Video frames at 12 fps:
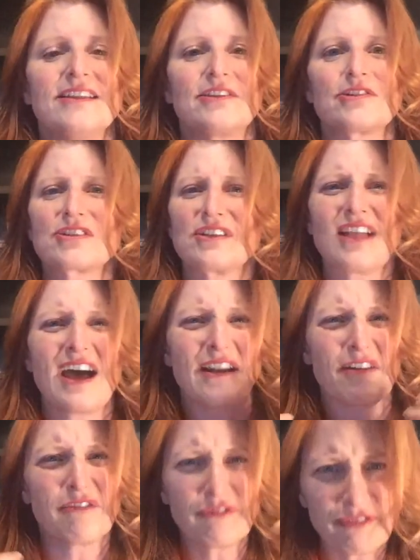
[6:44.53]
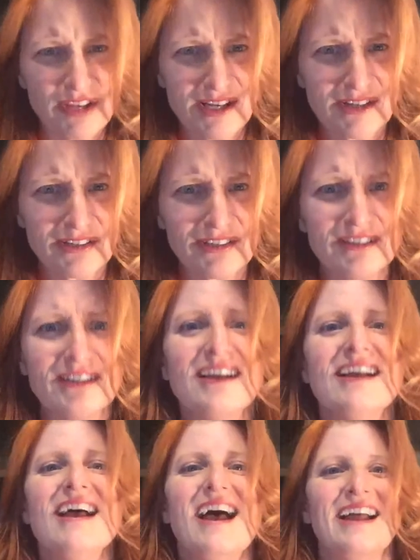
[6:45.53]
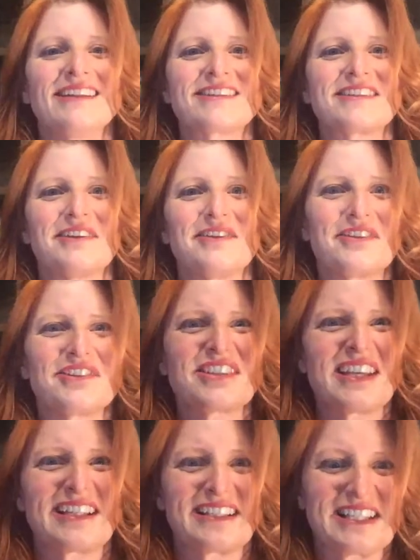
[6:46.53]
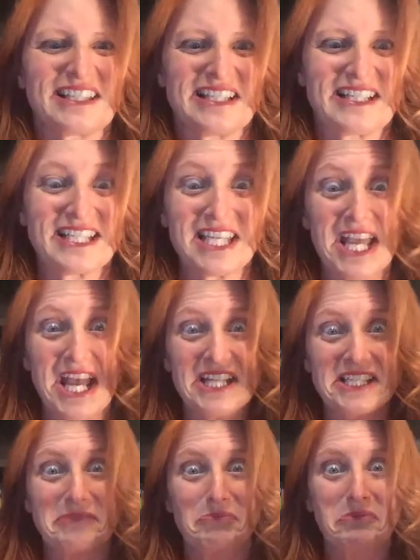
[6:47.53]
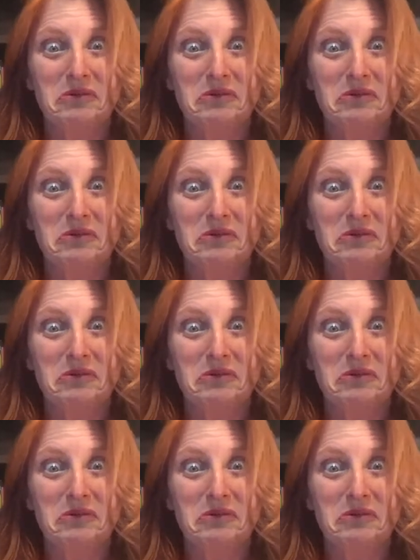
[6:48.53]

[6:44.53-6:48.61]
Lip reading: There's a lot of fear. And so there's like this intense,